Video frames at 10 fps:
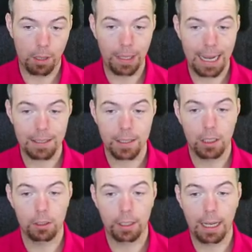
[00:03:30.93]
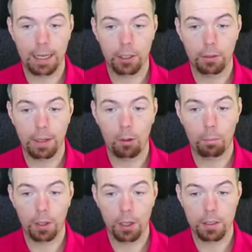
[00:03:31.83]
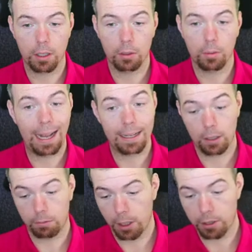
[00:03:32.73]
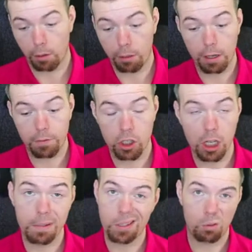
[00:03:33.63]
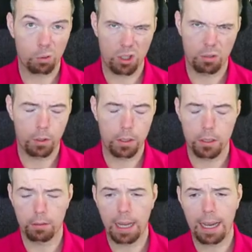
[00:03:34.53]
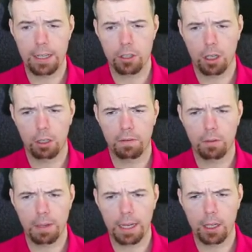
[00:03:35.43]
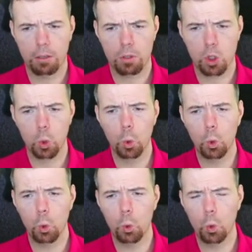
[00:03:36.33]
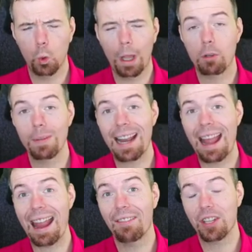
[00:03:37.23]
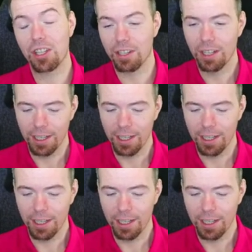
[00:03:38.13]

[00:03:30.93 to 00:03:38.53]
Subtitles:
Bonassa, Lukaku, Alberto, and Alberto, three of your cheapest. They're all 2.2k each, along with Fabinho, Sul, and Ruben Neves.